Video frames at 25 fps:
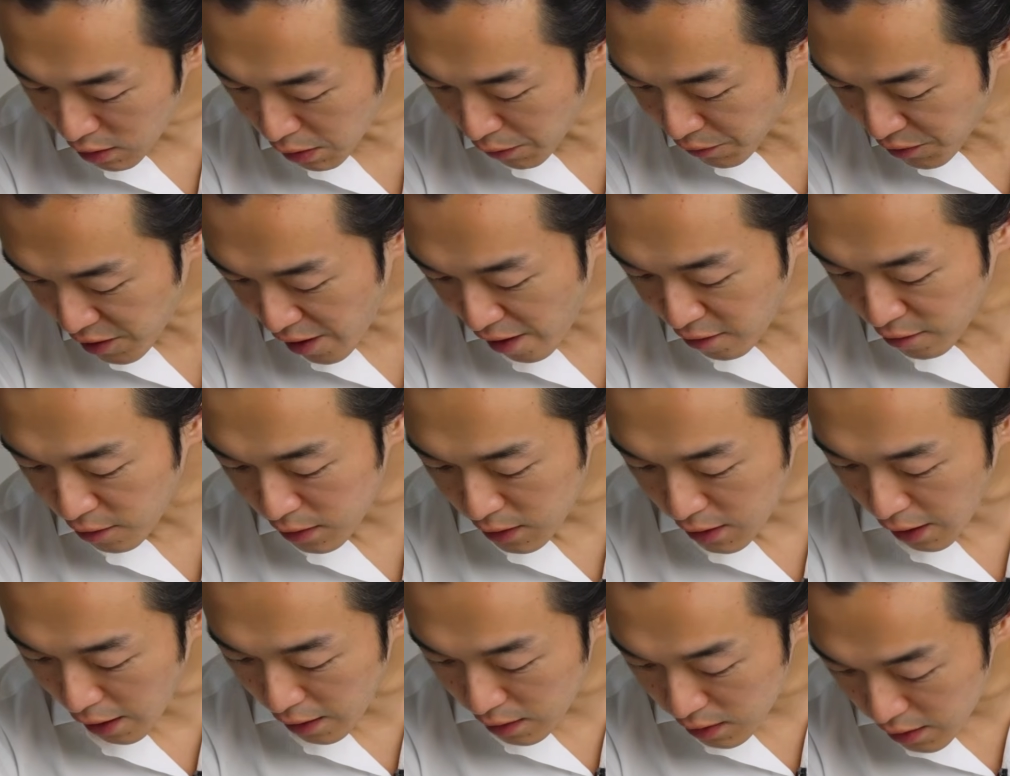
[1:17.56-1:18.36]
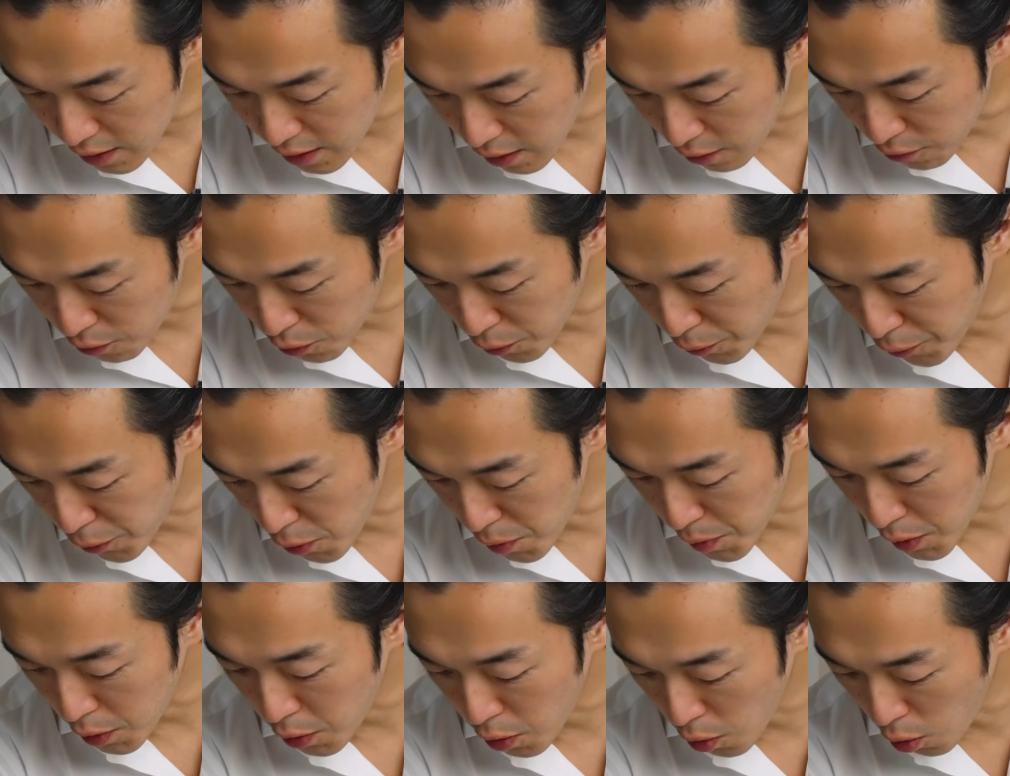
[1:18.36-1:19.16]
of the exercise here is to
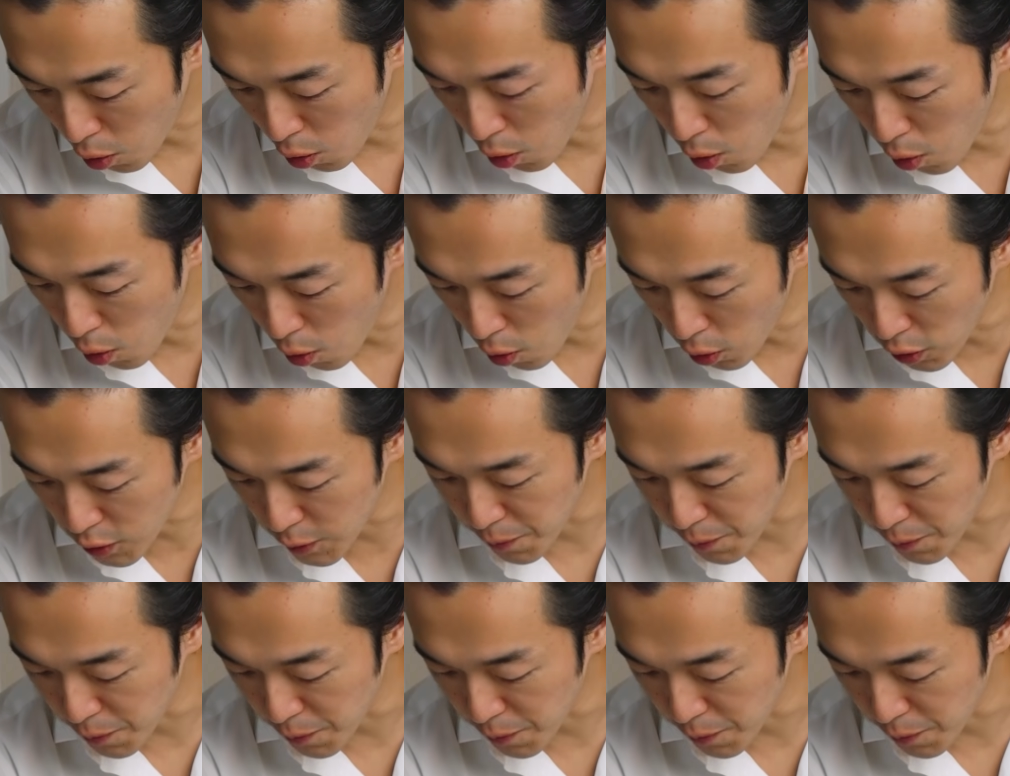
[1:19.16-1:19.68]
form a coarse